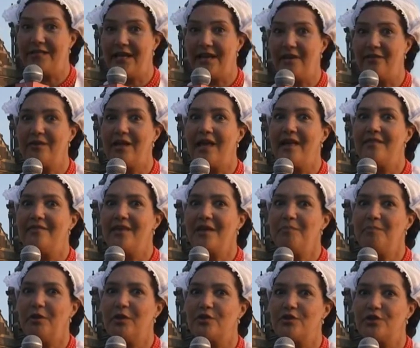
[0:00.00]
town, they
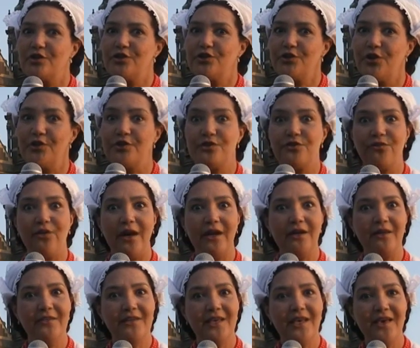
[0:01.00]
built a church right
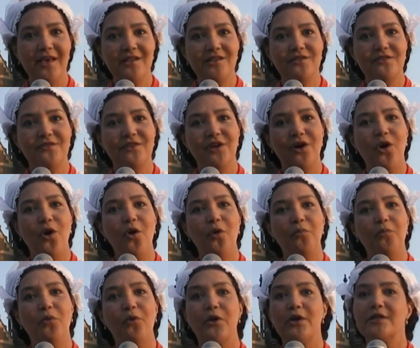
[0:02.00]
on the edge of the
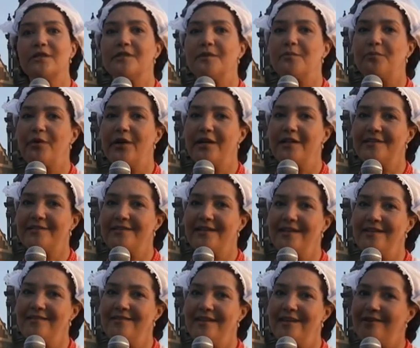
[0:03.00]
old port to pray to
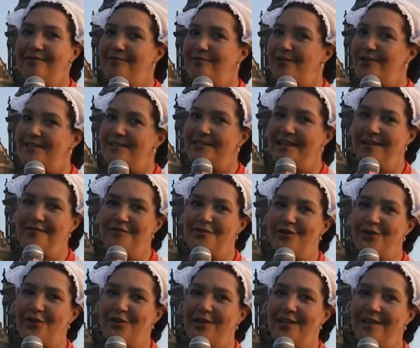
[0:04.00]
Saint Nick for a safe
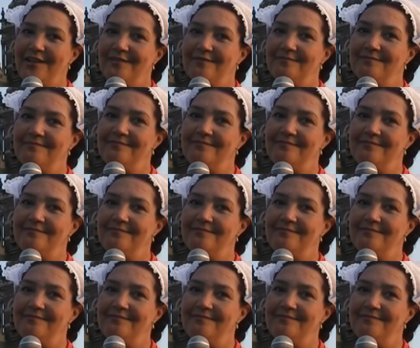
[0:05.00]
journey.